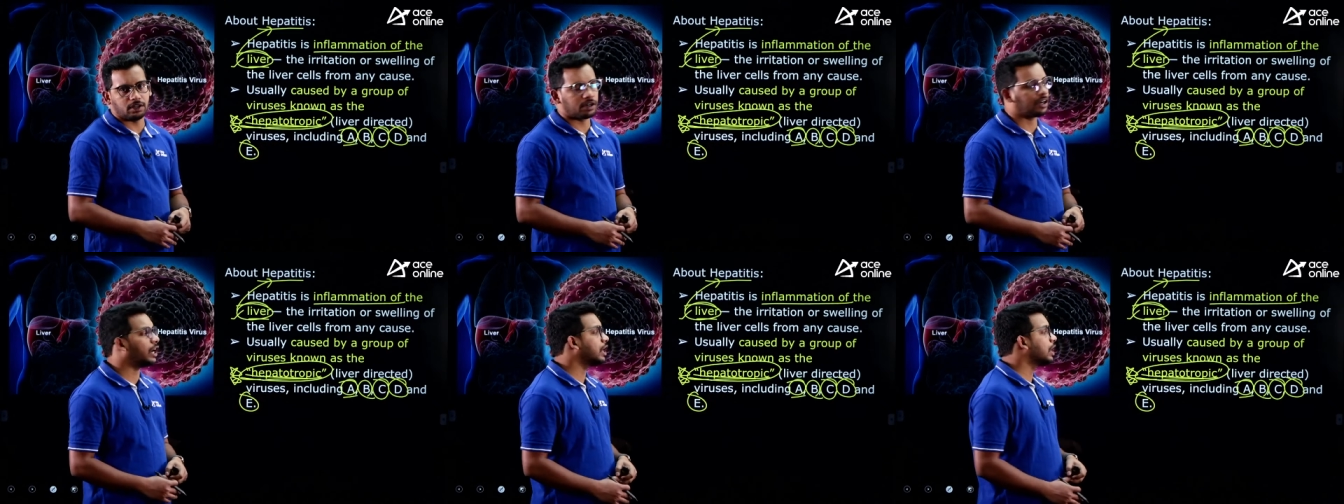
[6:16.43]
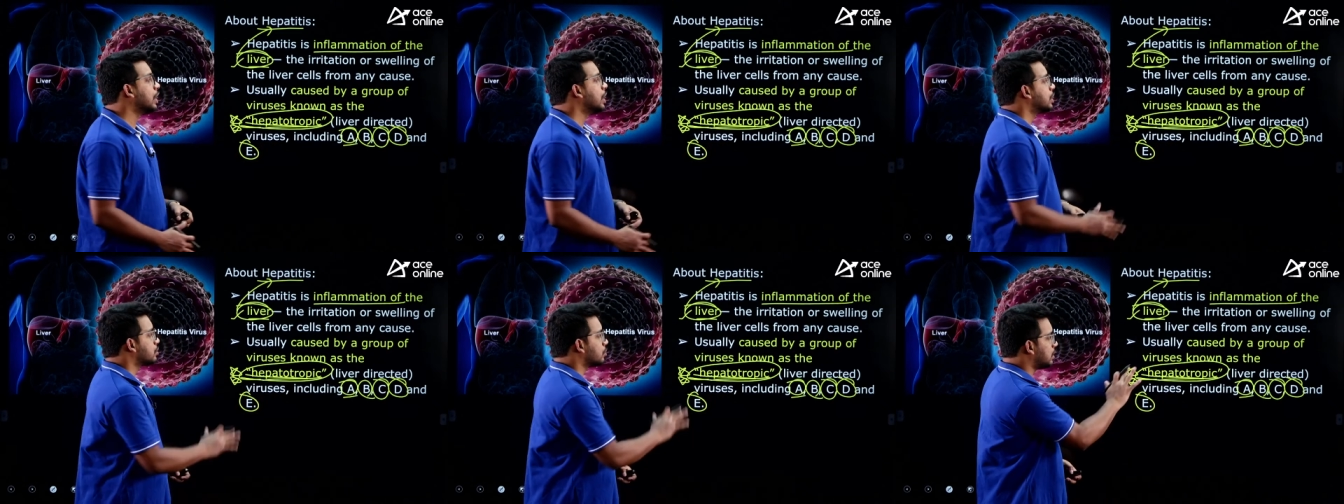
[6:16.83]
right.
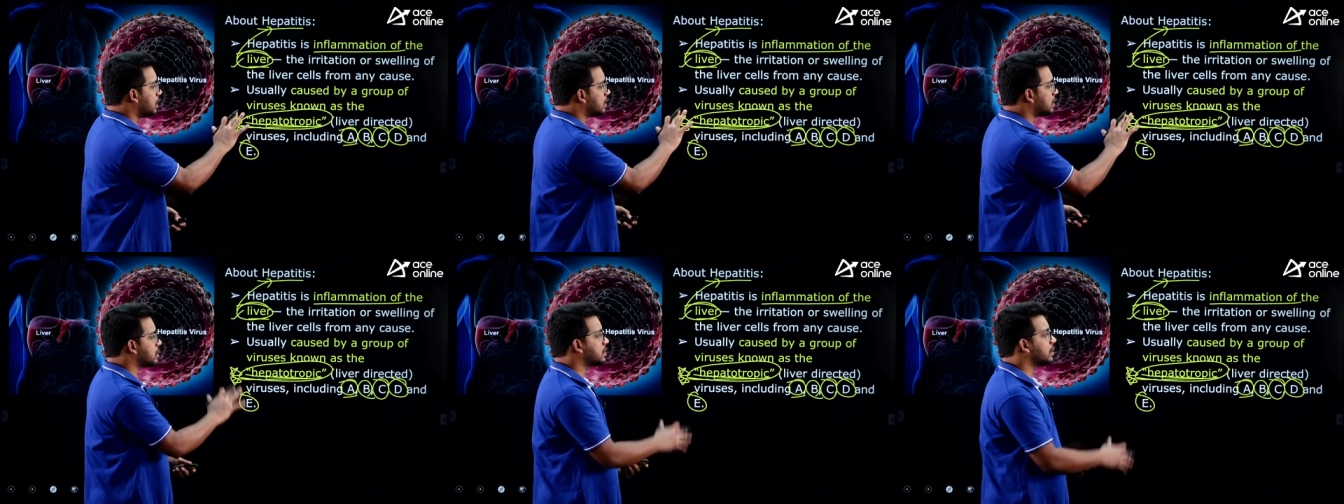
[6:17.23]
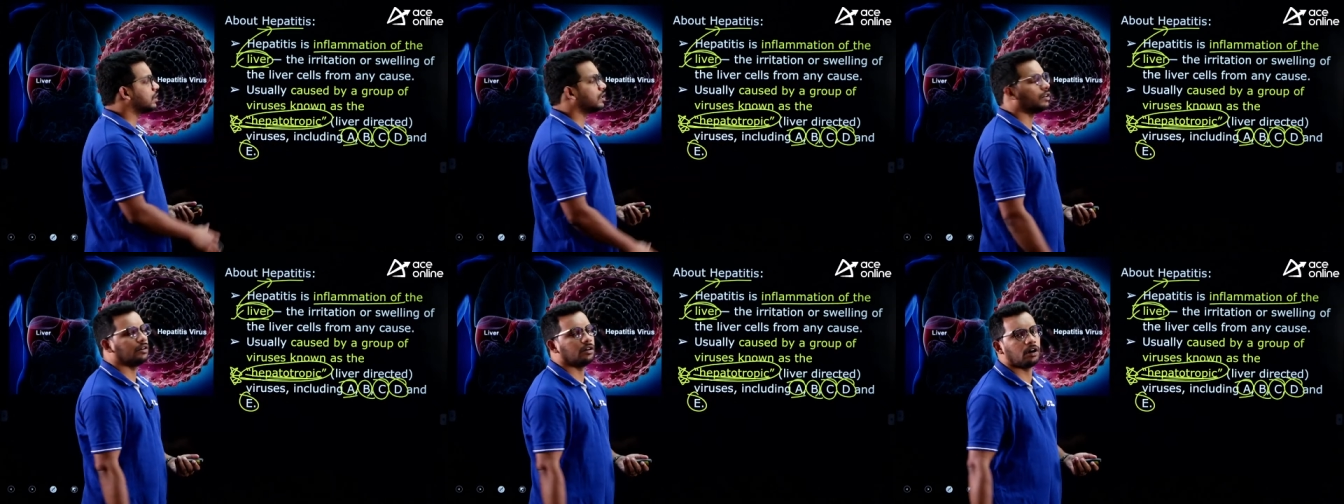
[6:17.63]
So, this is
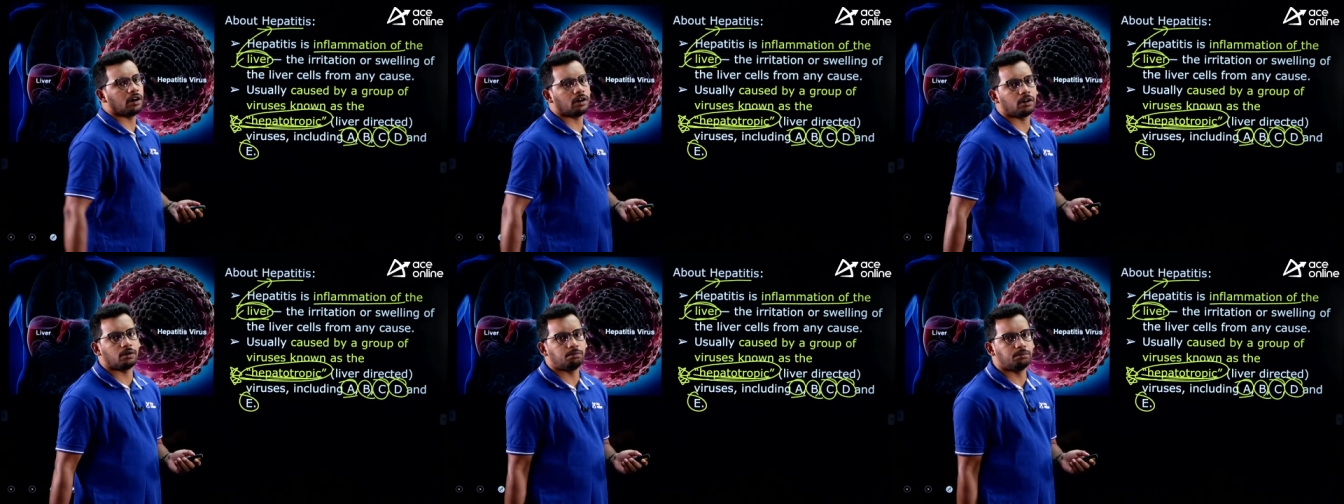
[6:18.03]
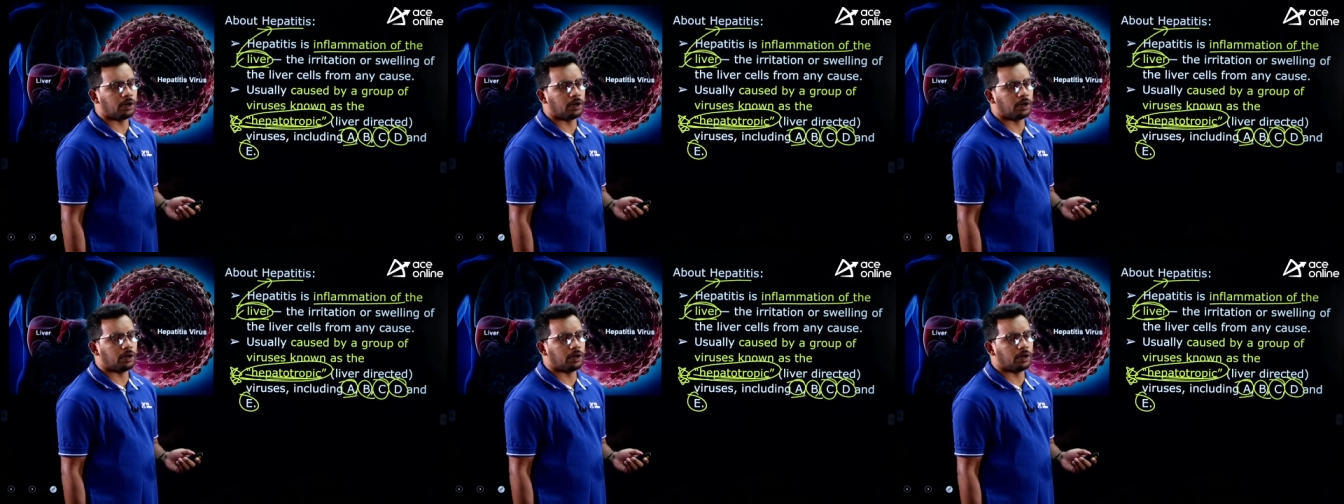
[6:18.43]
the uh,